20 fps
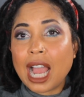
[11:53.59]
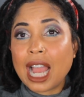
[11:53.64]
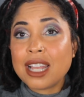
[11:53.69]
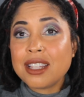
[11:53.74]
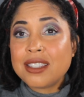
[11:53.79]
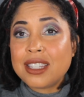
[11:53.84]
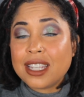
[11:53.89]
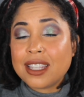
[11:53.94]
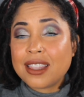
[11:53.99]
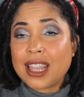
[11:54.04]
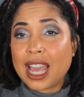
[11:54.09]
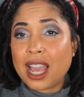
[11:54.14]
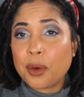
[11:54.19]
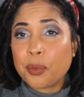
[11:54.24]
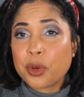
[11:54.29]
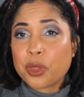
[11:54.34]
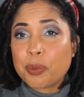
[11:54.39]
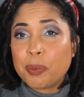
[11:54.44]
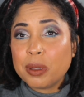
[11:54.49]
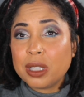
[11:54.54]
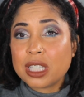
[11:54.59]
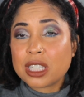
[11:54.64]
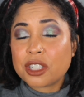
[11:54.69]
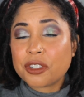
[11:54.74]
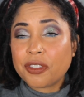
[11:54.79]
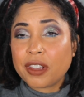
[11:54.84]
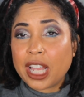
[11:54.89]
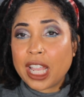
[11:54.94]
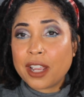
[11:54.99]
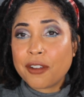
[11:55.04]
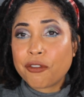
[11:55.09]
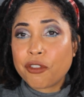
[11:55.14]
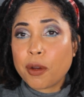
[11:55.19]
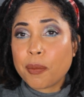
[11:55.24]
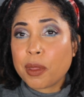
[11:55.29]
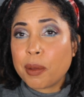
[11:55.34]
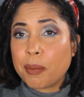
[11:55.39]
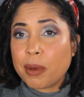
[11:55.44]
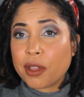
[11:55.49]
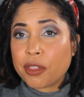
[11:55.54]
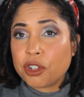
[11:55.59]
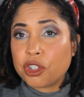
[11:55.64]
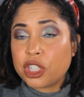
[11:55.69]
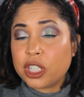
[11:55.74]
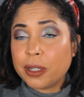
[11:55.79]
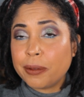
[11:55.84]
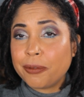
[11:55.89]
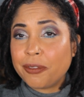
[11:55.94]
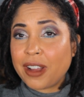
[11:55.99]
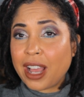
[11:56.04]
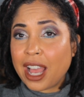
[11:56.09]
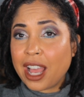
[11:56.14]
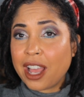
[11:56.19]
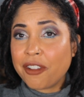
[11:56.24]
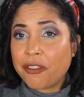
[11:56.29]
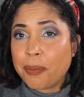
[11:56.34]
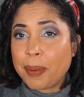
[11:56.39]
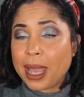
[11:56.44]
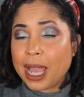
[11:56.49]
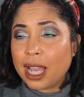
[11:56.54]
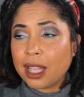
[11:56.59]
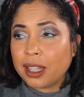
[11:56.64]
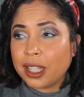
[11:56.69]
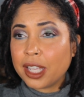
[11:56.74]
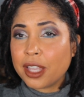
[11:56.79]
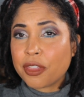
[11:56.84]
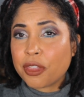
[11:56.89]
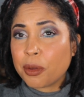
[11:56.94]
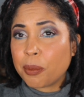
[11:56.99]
I did that with Blitz Flame from the Mothership five palette,